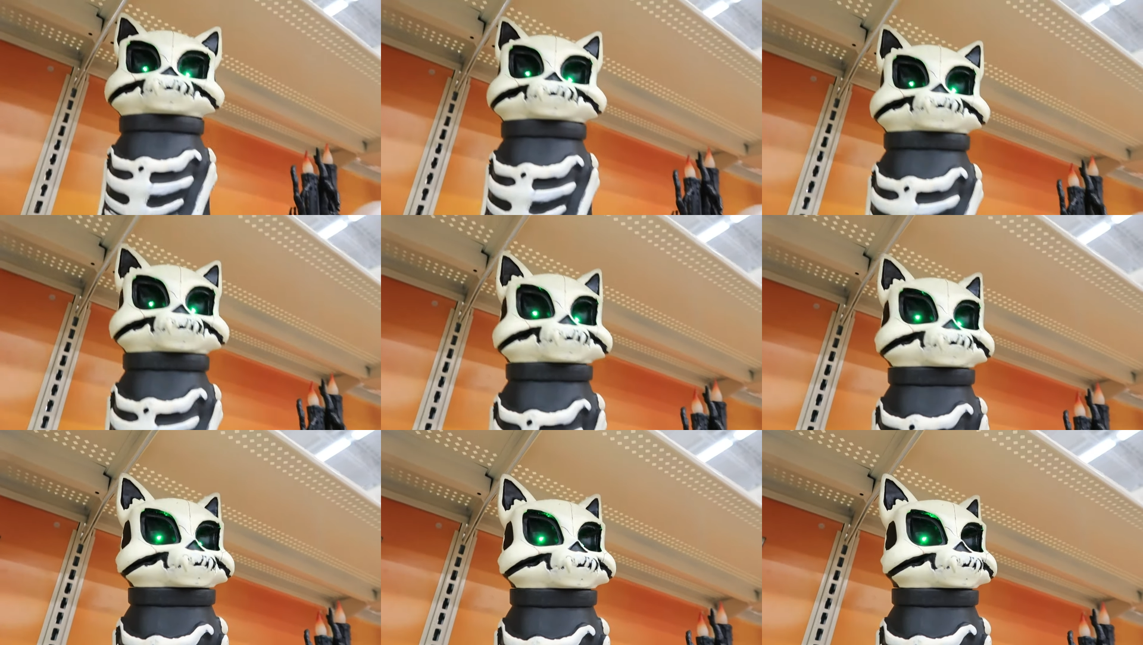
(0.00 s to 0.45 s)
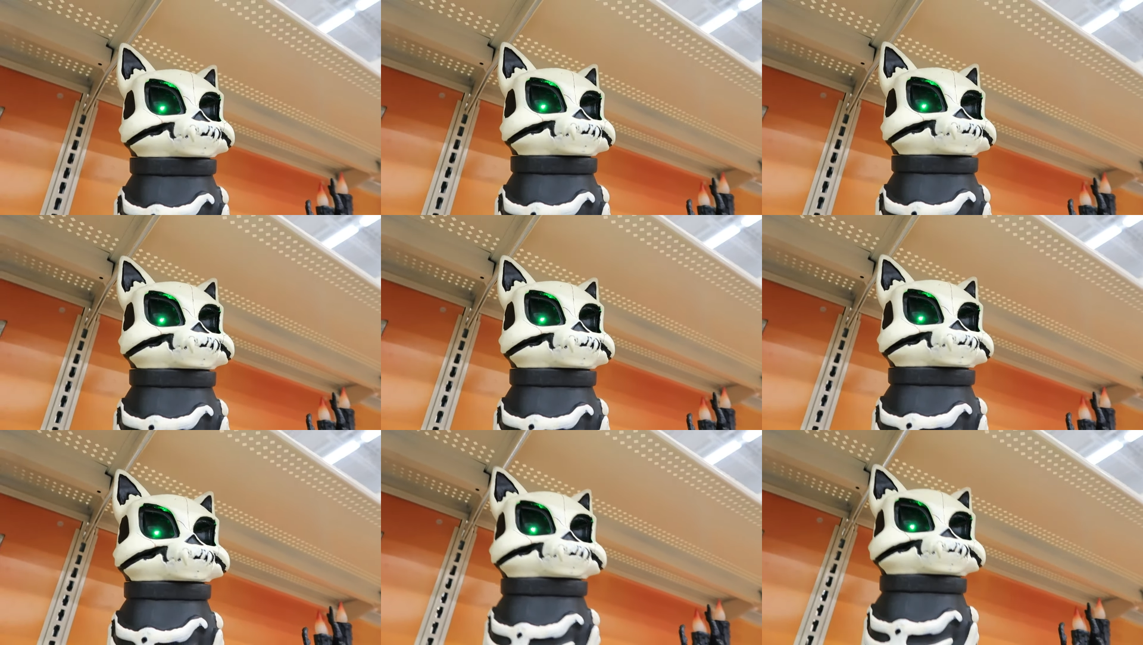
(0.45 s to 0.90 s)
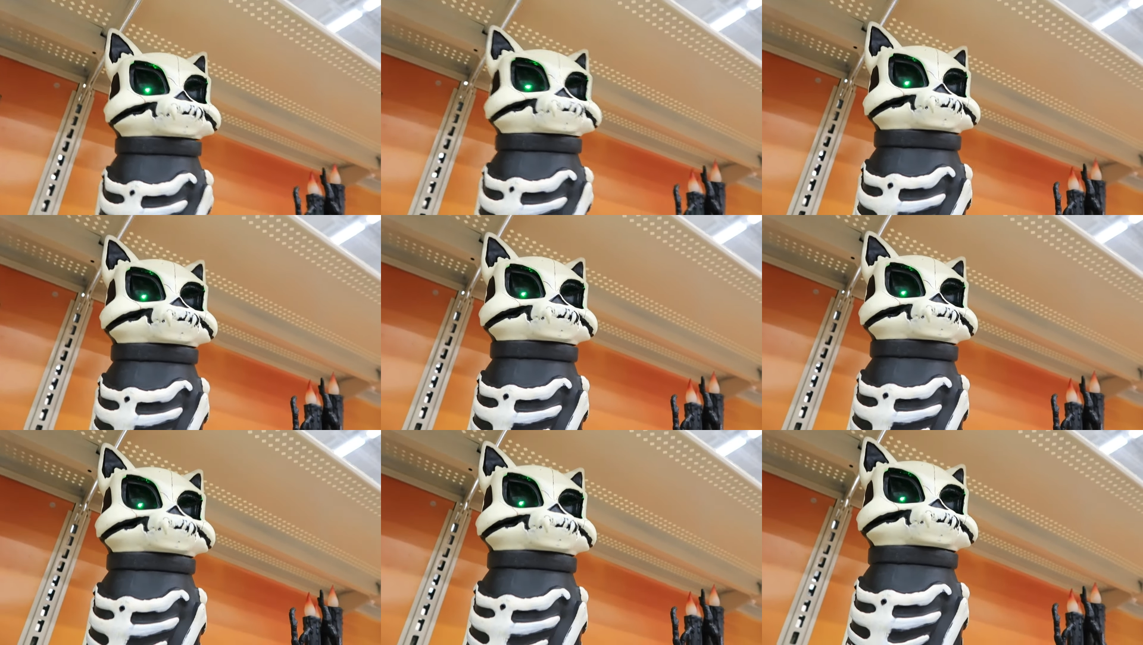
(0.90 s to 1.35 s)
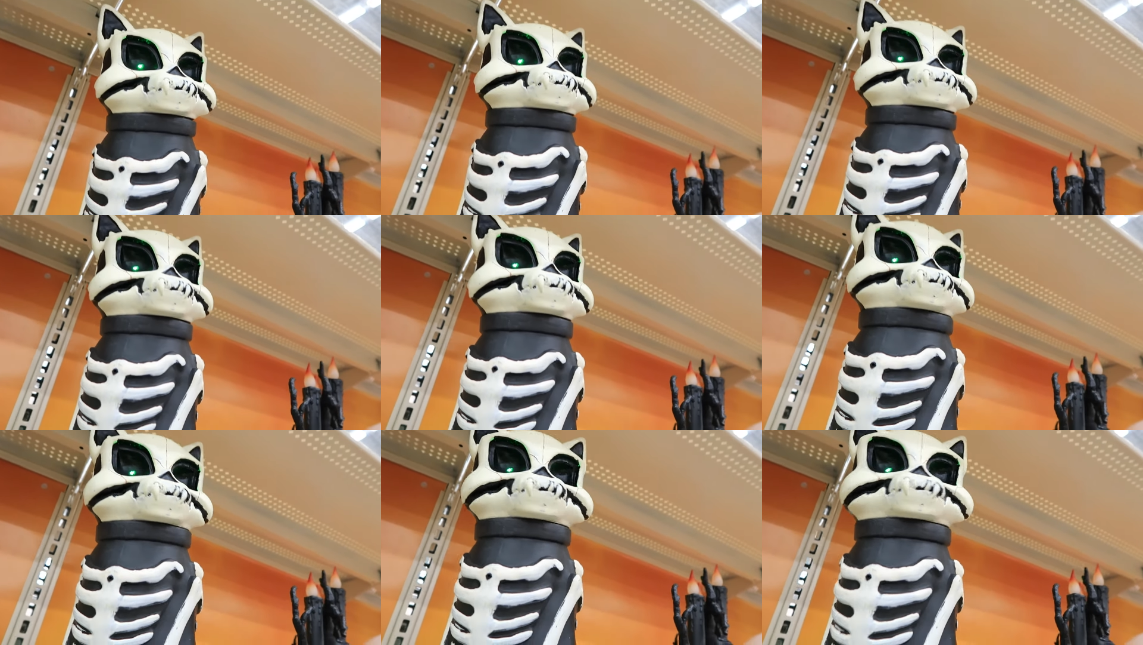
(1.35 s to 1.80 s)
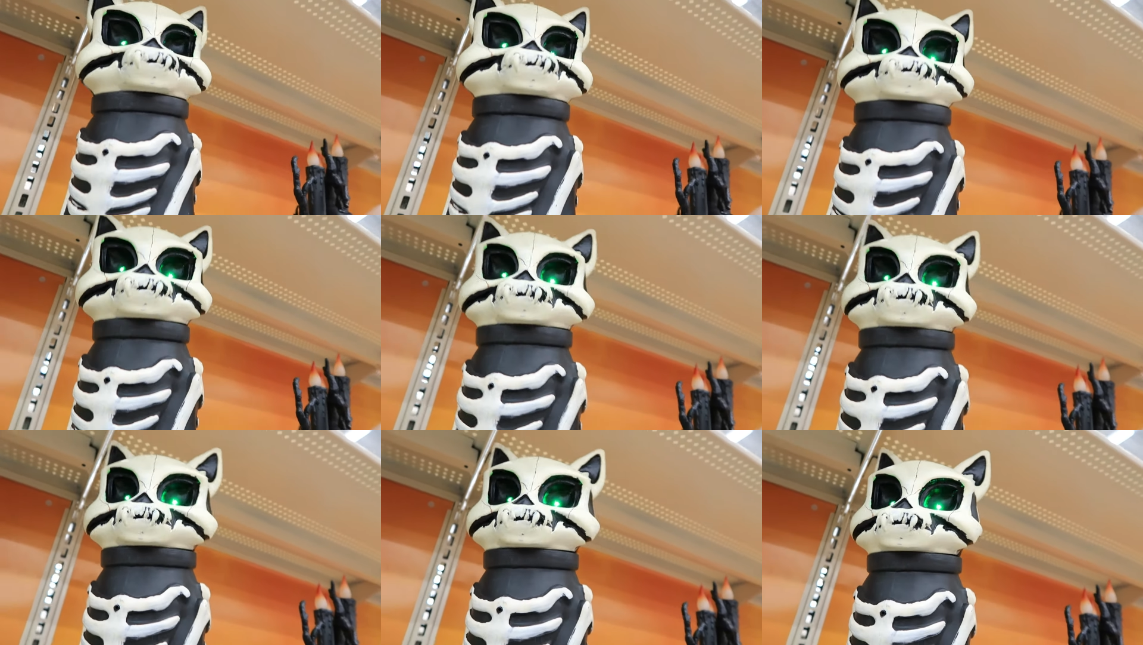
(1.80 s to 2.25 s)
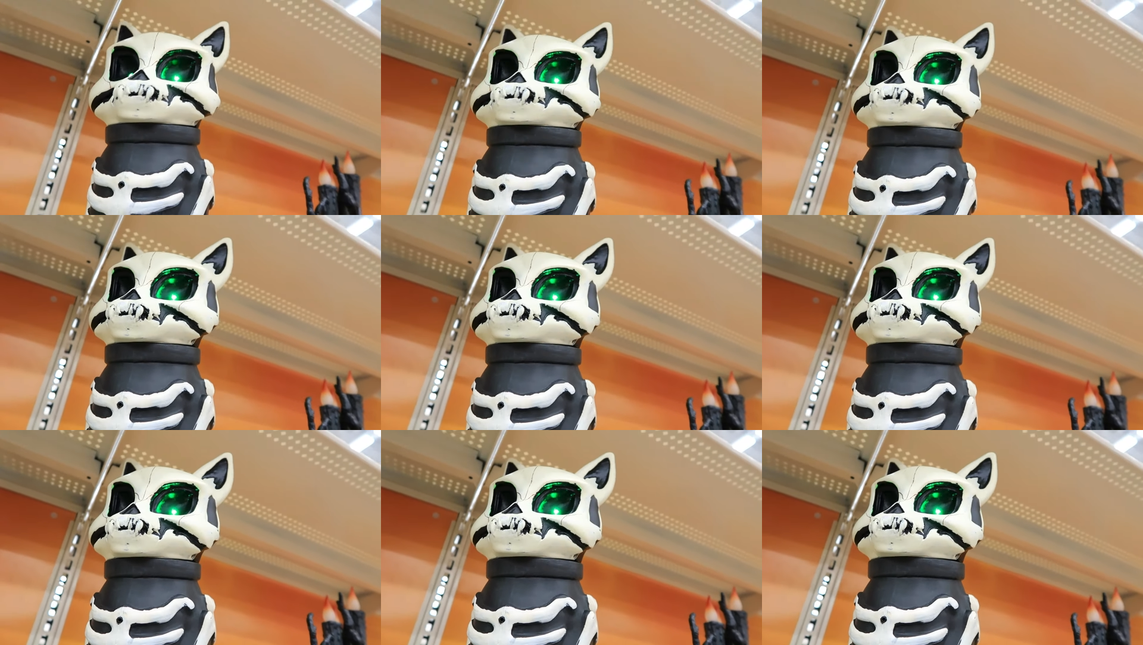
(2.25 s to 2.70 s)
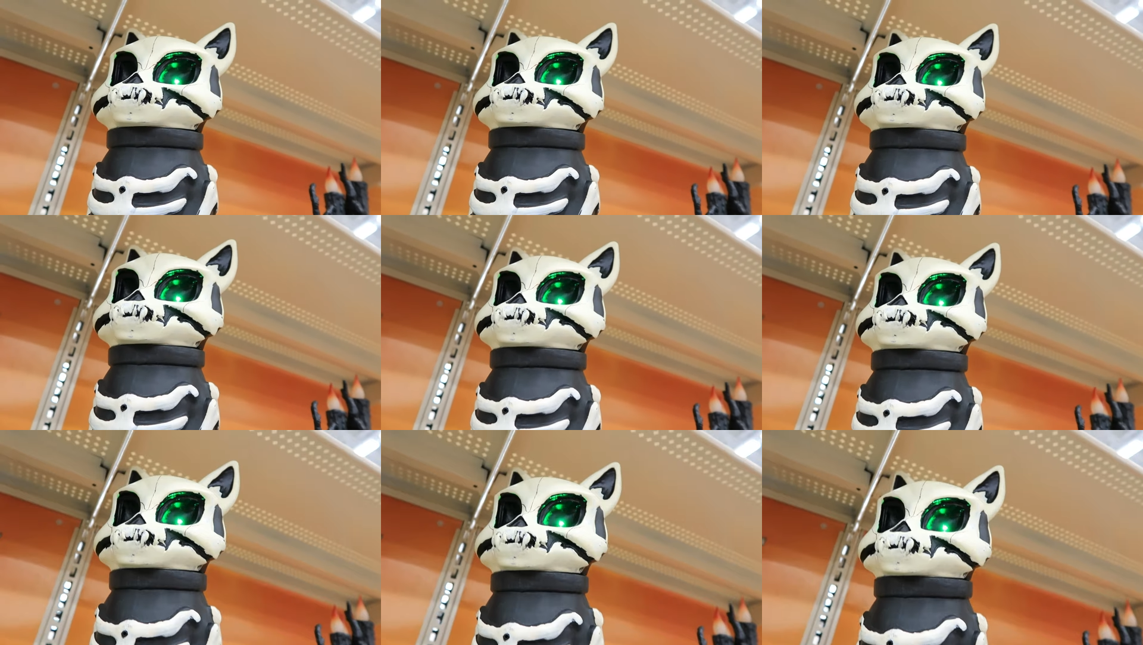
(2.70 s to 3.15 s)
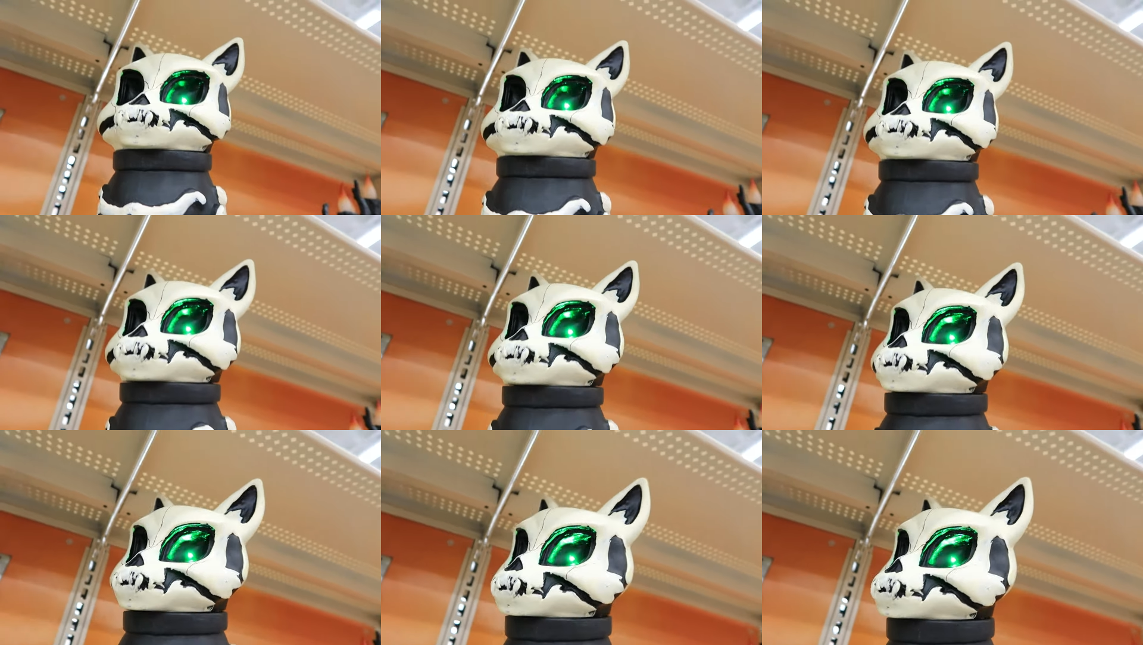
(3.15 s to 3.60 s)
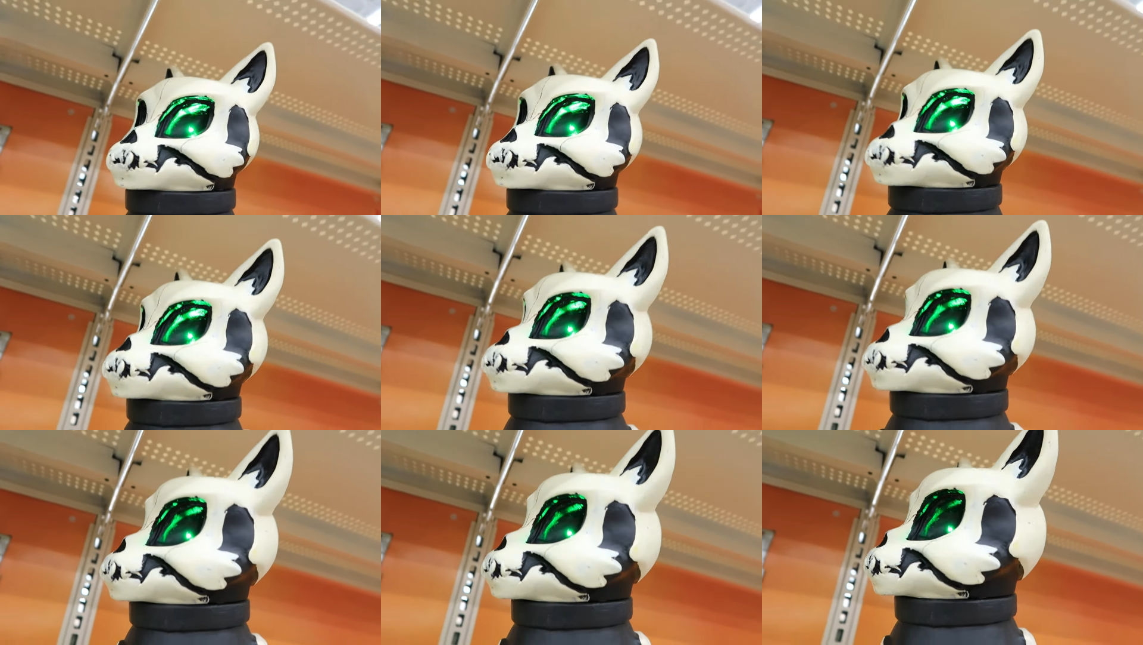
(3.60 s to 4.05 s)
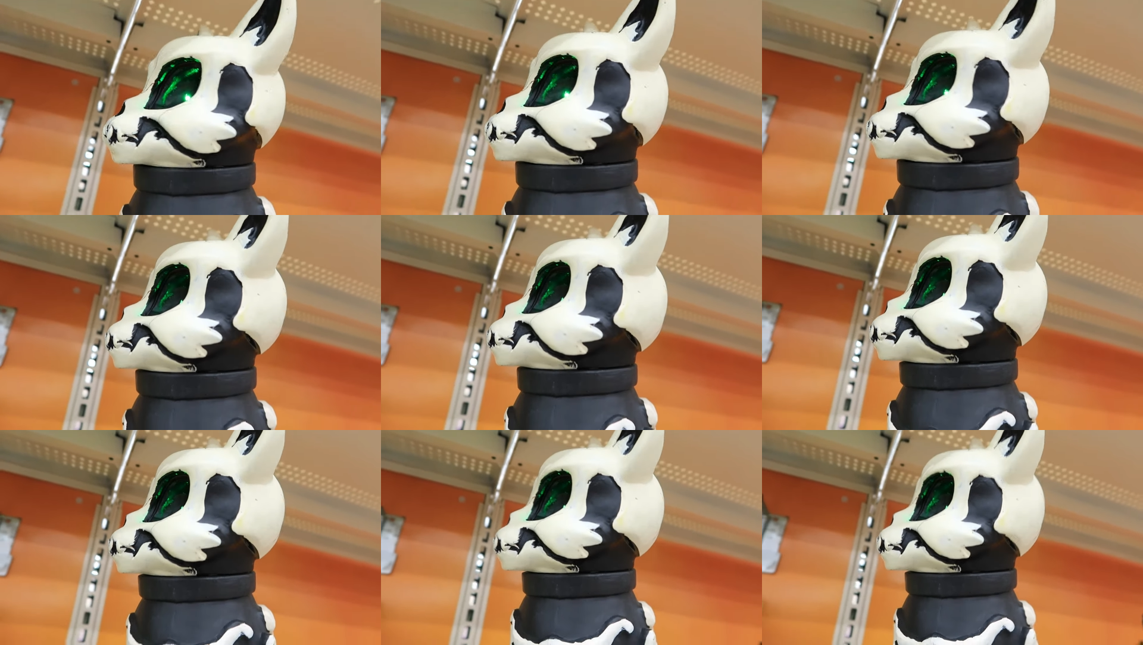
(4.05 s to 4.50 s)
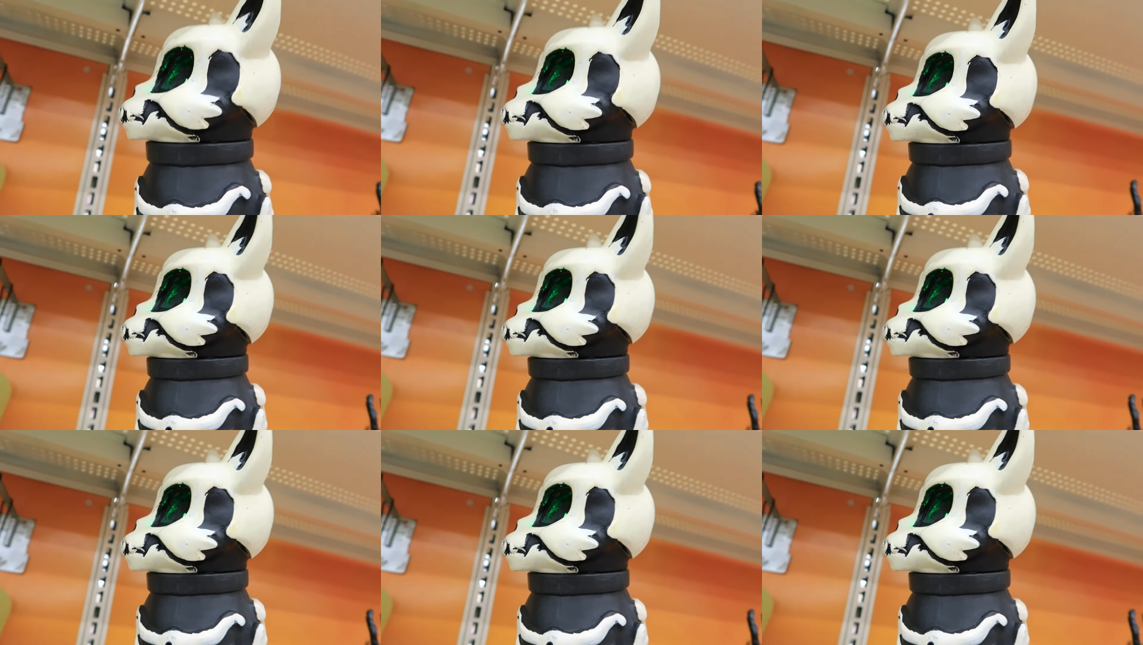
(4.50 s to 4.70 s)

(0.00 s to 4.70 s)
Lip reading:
No face is visible, so there are no lips to read.